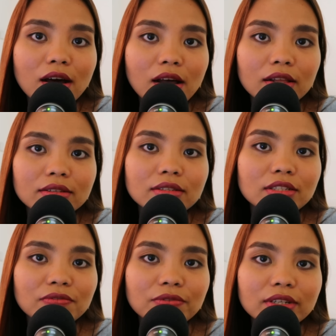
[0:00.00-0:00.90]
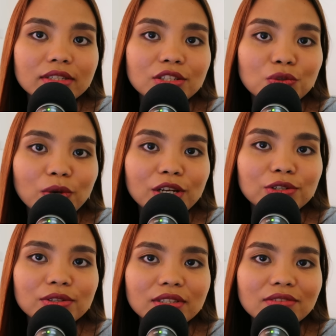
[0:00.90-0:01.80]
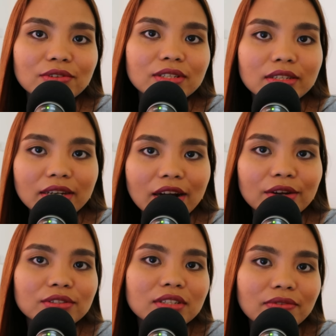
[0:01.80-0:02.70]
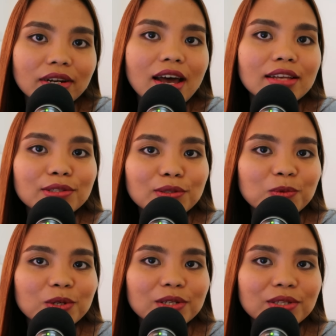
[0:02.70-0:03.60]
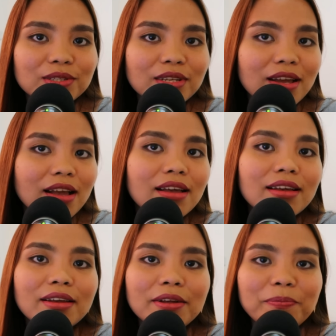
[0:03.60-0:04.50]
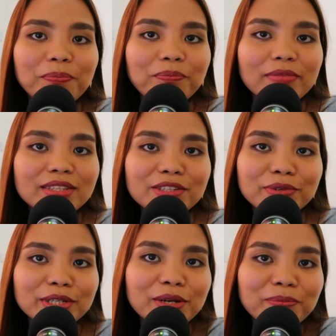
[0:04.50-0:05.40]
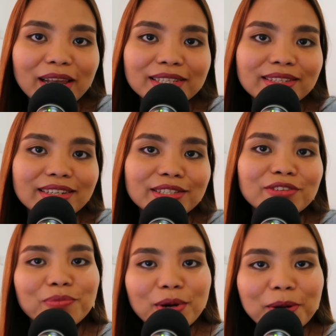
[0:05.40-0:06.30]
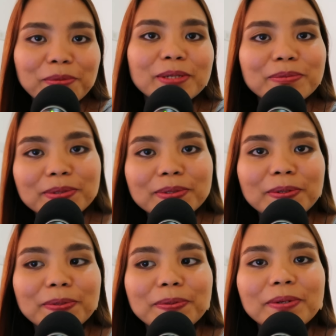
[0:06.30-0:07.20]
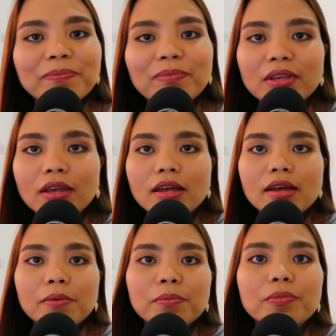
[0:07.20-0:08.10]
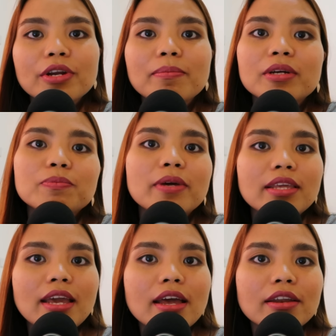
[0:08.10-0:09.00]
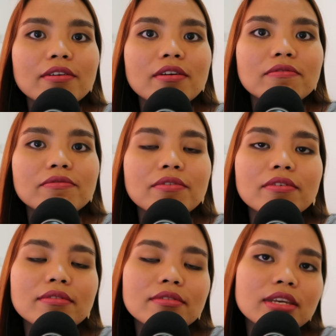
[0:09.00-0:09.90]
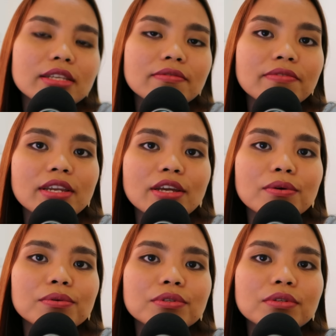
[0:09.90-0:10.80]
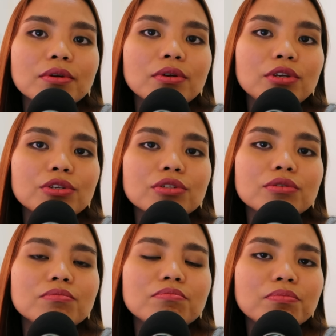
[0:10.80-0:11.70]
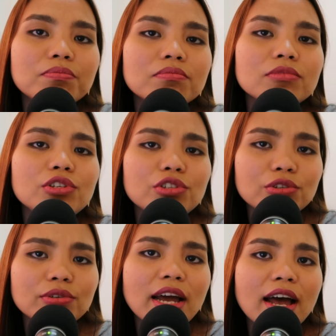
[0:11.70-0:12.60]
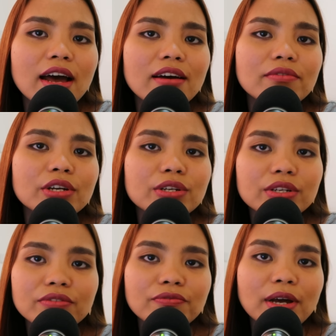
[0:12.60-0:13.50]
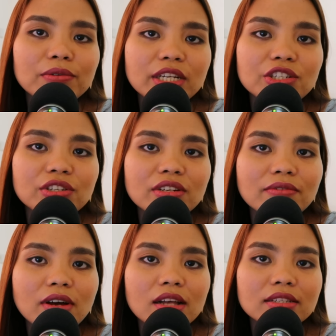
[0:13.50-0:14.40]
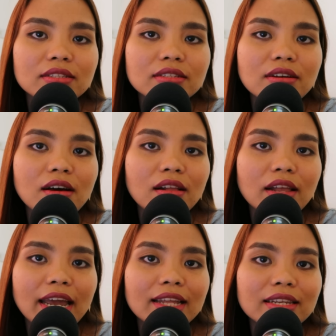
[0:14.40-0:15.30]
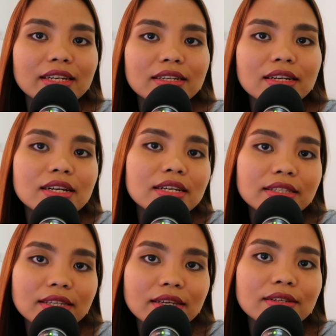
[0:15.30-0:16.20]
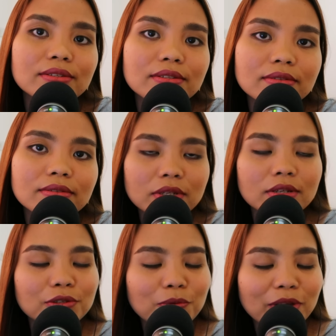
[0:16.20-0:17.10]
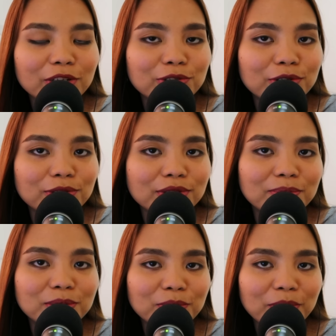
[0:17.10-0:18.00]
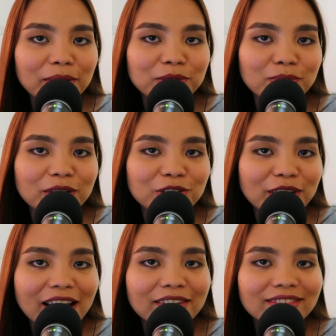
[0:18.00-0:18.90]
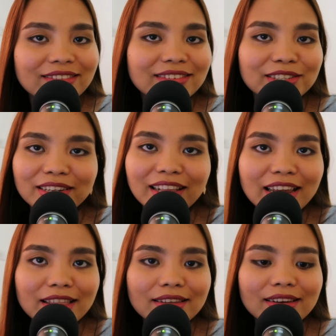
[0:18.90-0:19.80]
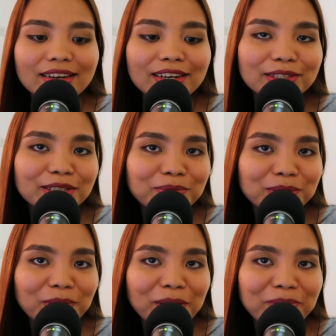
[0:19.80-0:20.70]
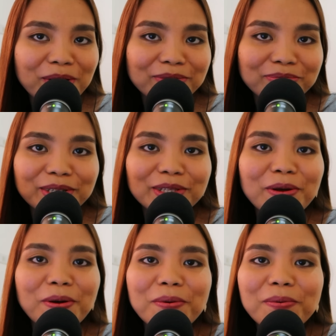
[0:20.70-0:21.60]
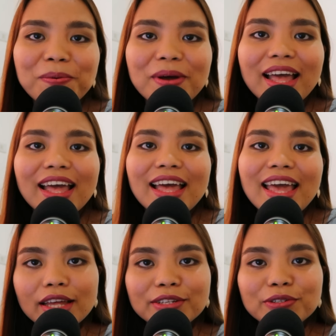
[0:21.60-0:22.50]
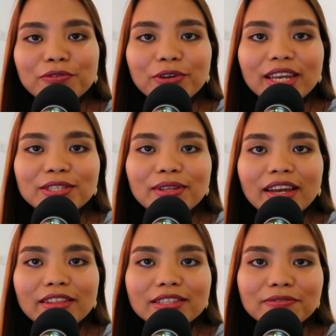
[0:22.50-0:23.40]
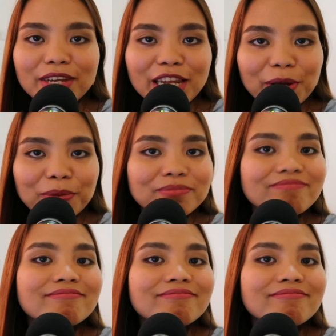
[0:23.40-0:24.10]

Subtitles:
calls, different situations, different scenarios, different customers, different complexities of problems. So pretty much by the end of these videos, you should have a good foundation of call handling skills. So make sure to subscribe to my channel. Click the subscribe button below, and don't forget to like this video